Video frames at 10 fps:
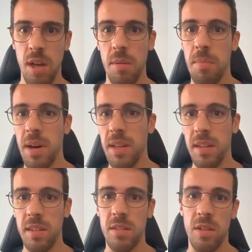A
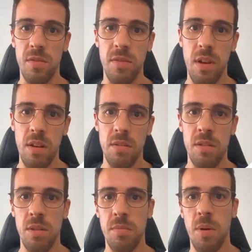button is not
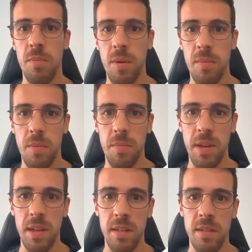found, a pop-up
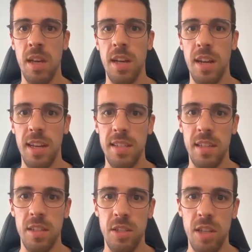appears, an
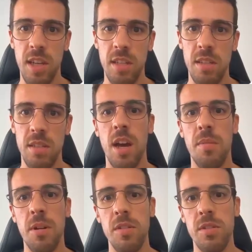Excel changes, a
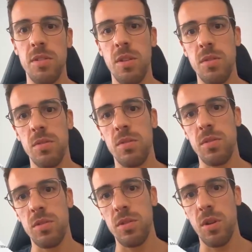browser
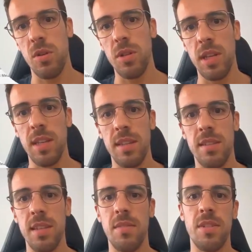loads slowly, the
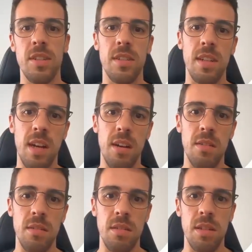server is
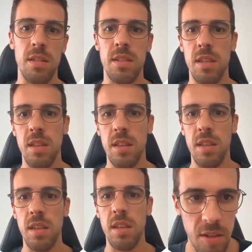down, and
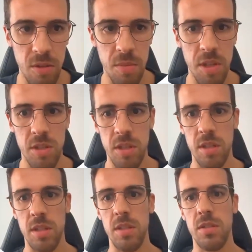suddenly
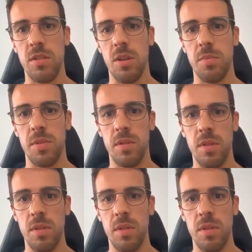automation stops.